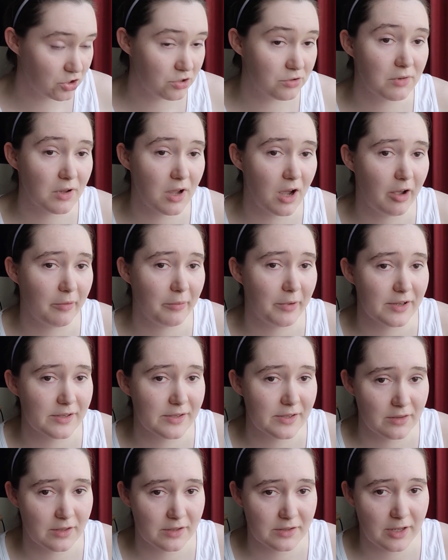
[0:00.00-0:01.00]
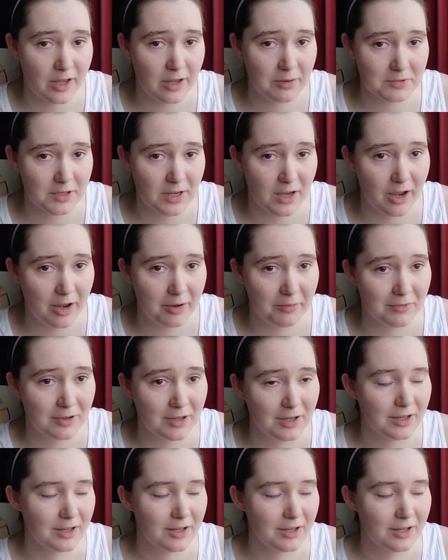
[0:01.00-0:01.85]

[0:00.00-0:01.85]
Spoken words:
2 comics at the same time